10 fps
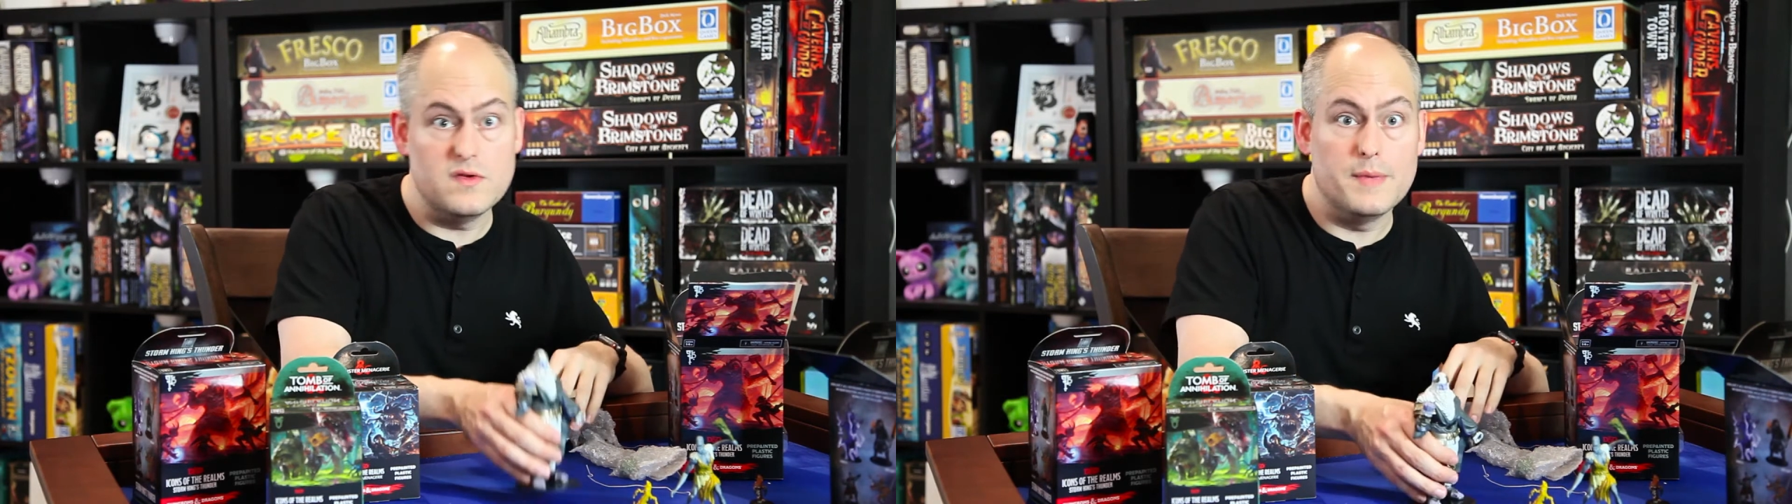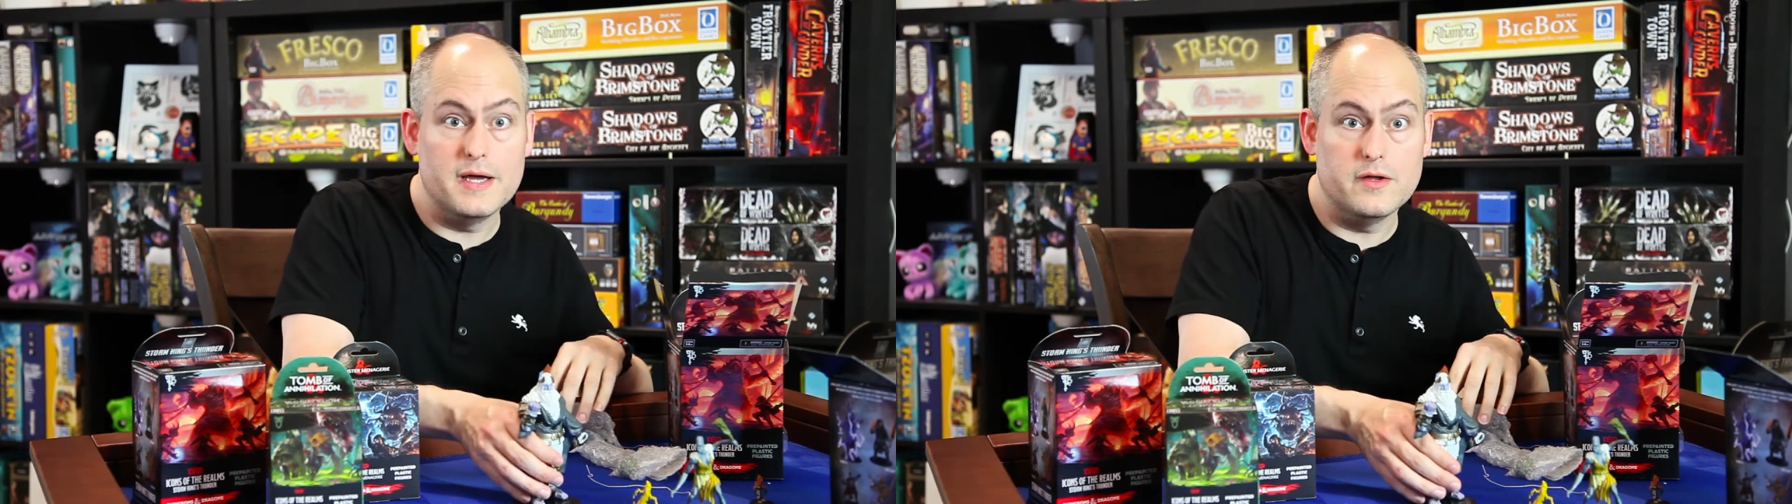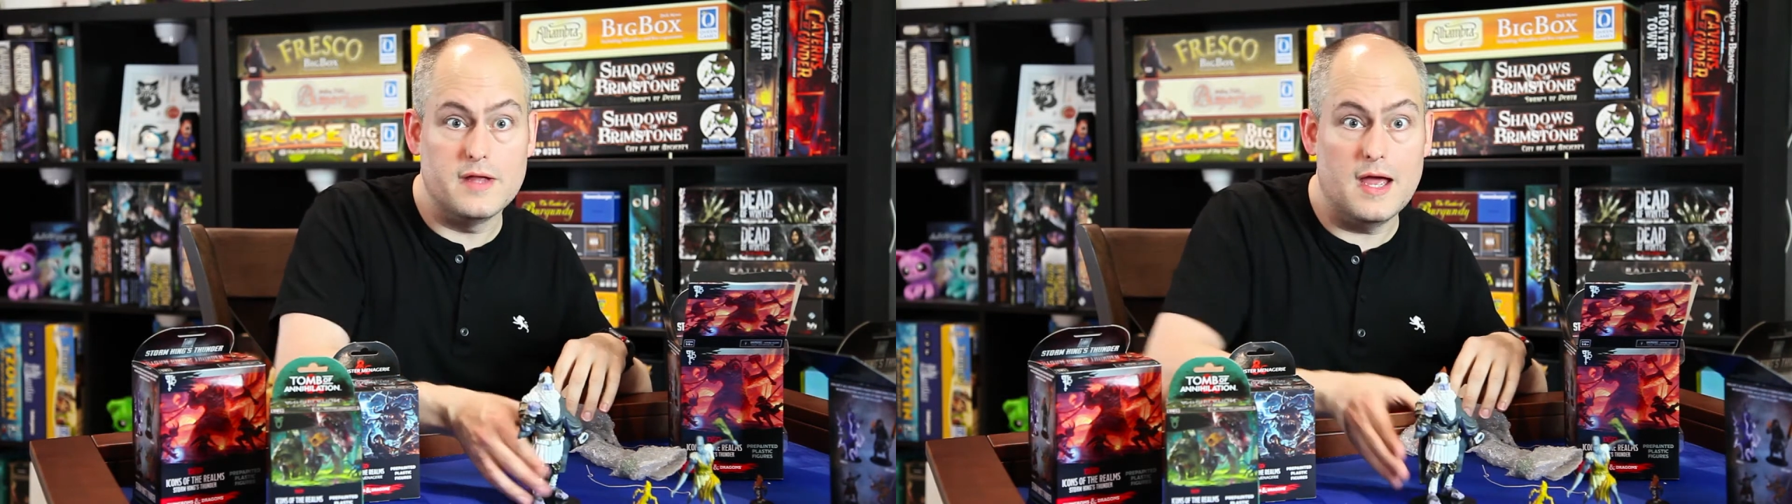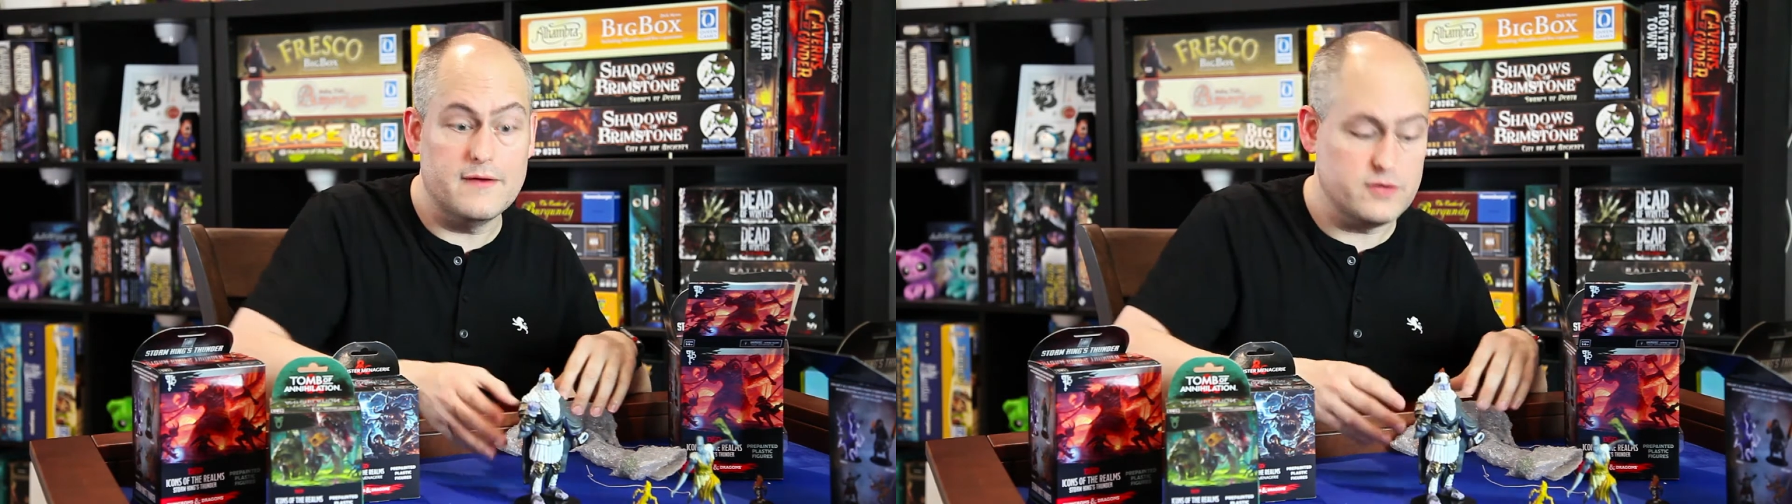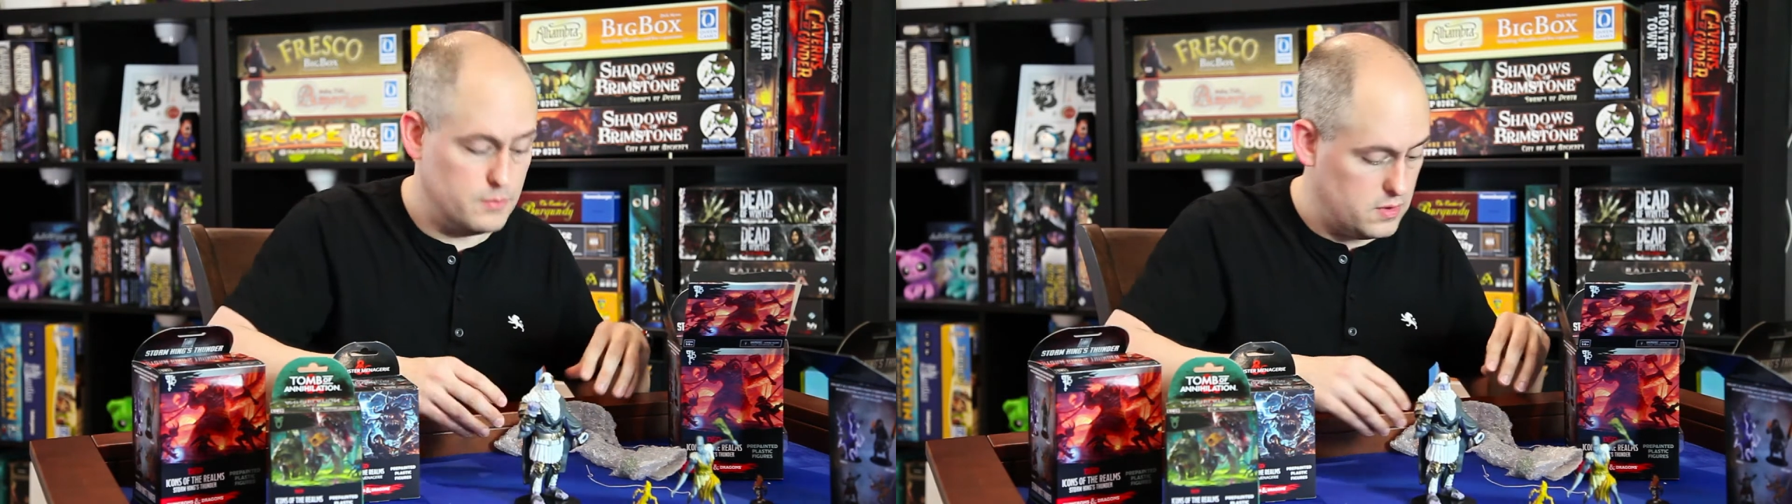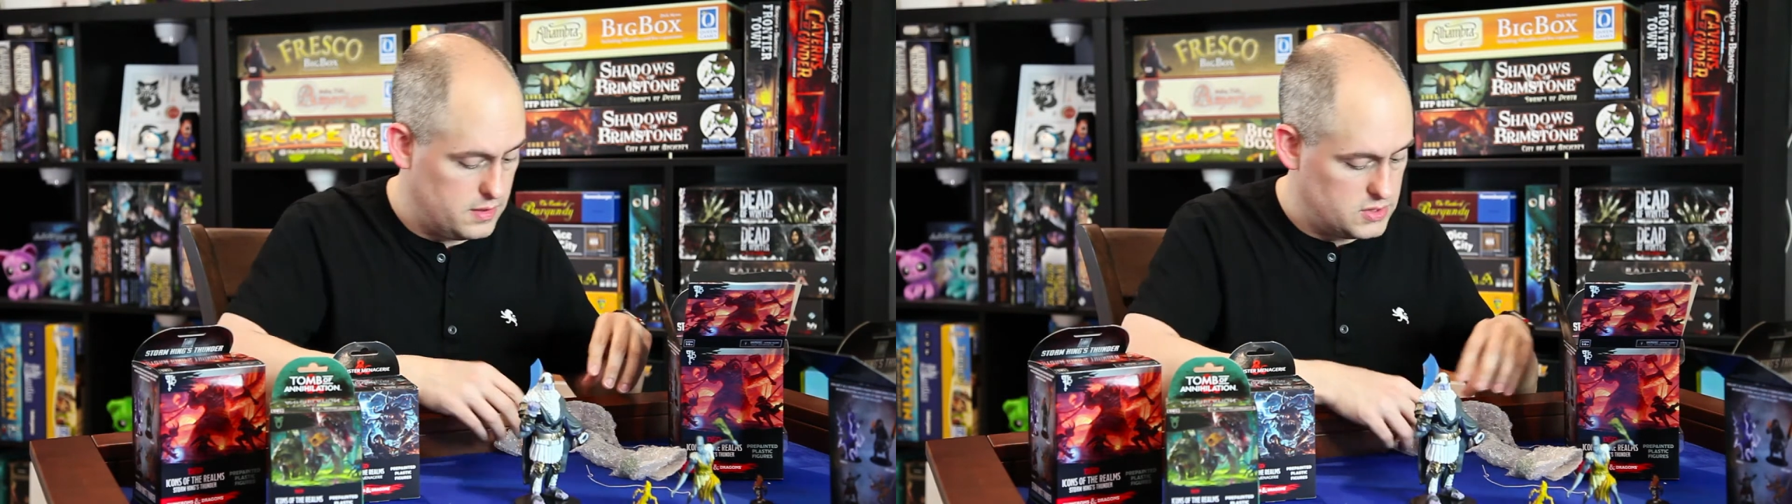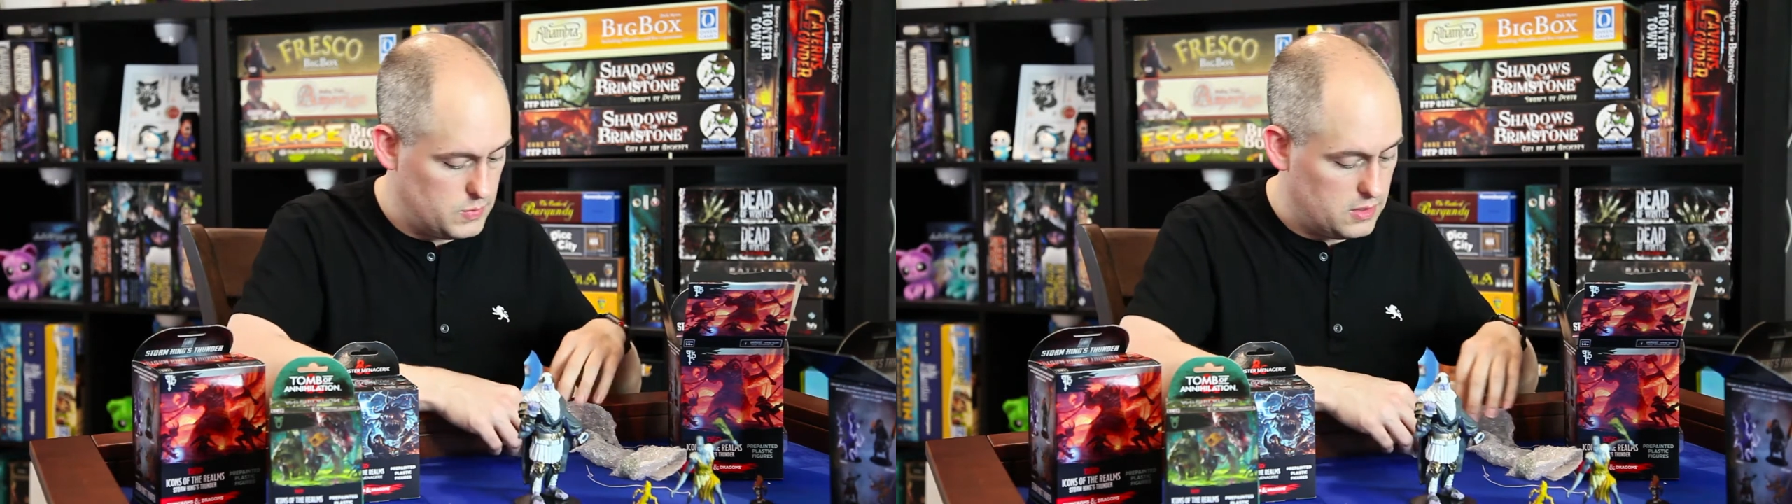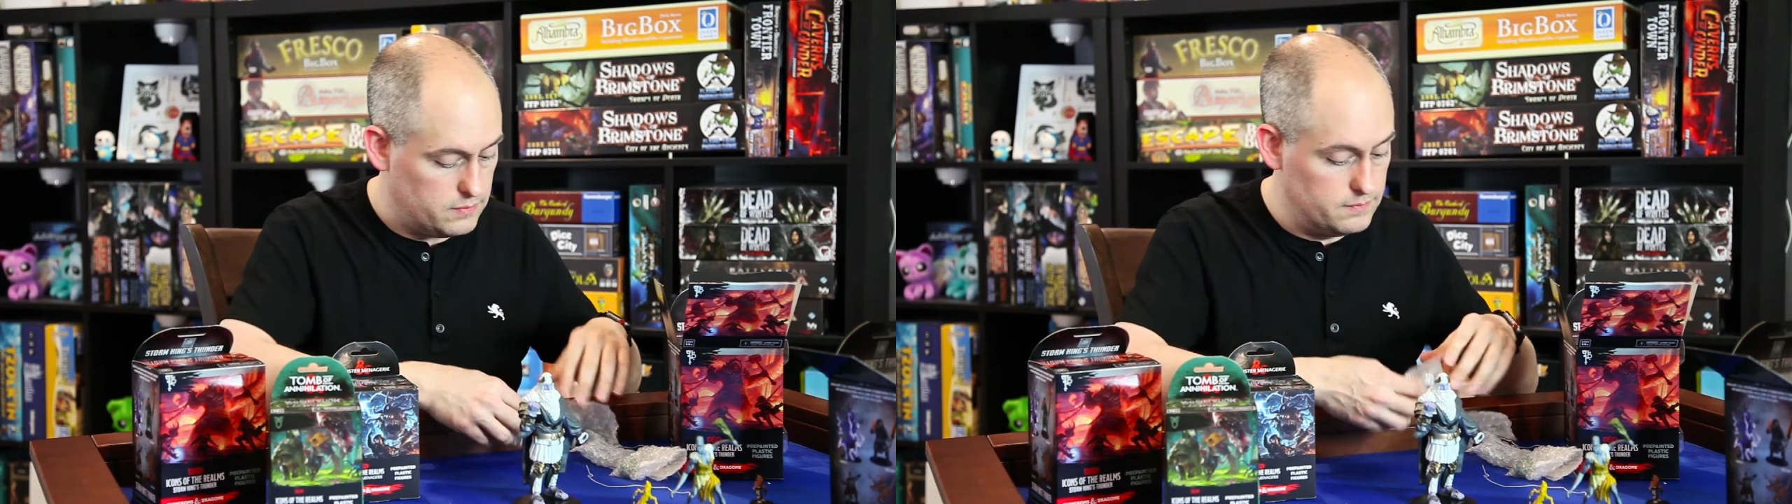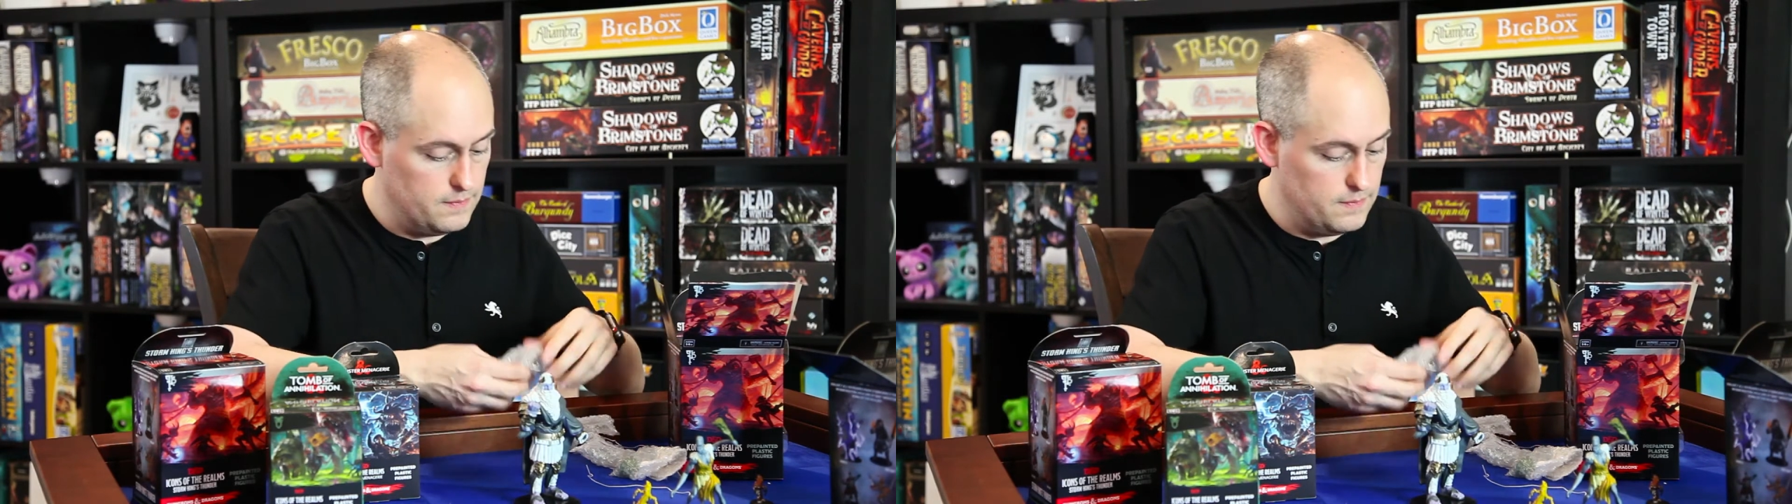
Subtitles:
you buy it on the aftermarket as well.